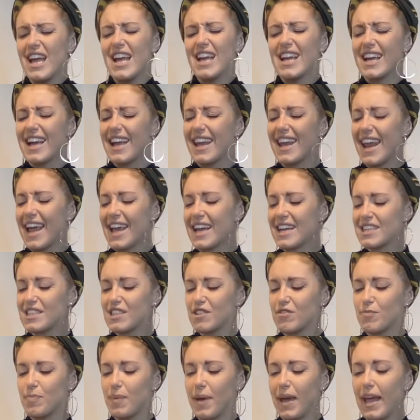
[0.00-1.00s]

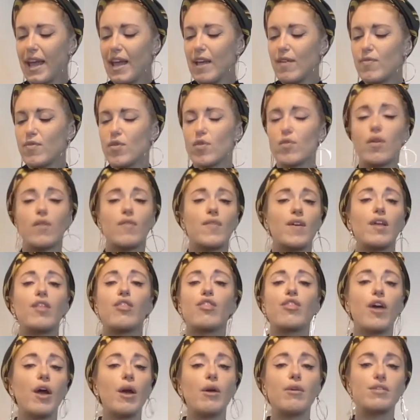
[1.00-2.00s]
collective behaviour of
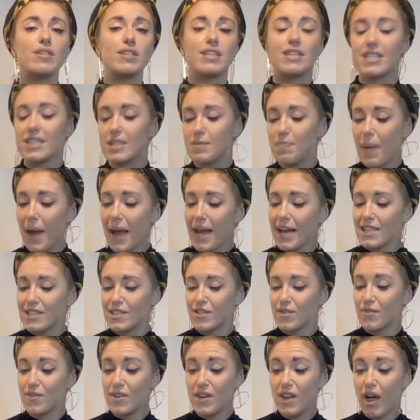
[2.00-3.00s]
1,000 specks
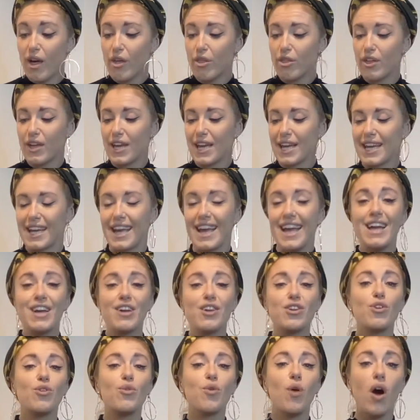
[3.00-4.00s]
of nothing?
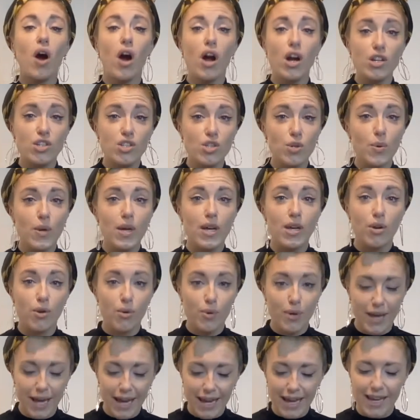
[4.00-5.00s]
You are doing
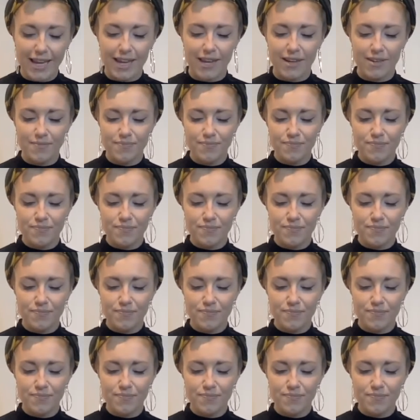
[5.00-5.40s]
okay.